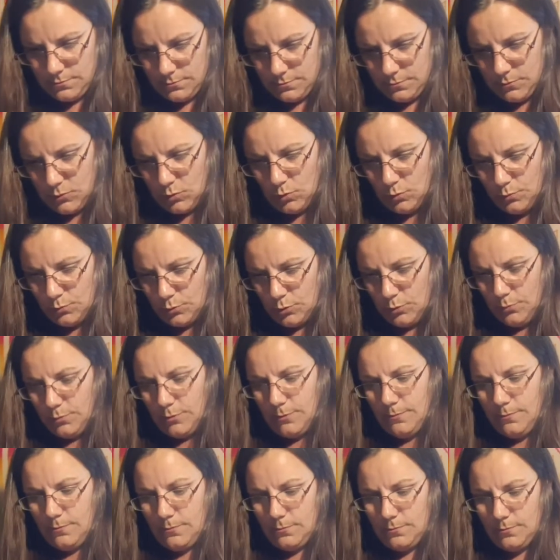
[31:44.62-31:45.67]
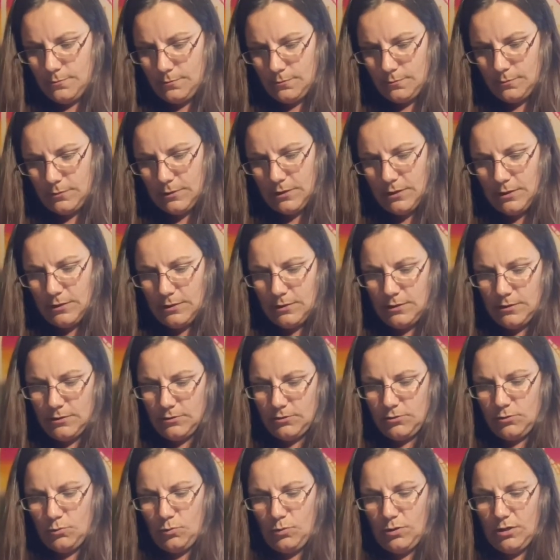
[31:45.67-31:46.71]
Oop, oop. It's
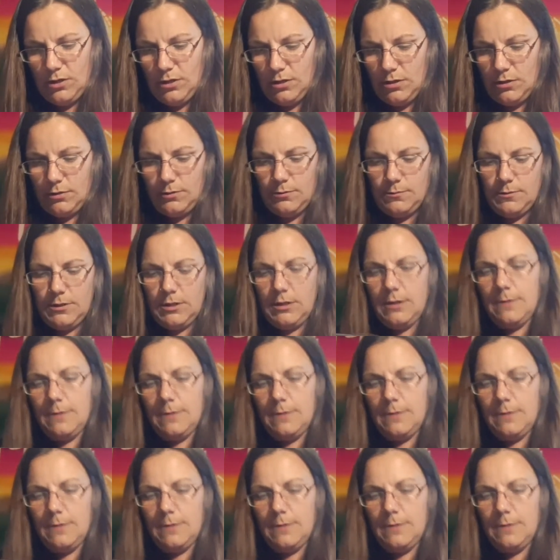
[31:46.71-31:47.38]
way too many.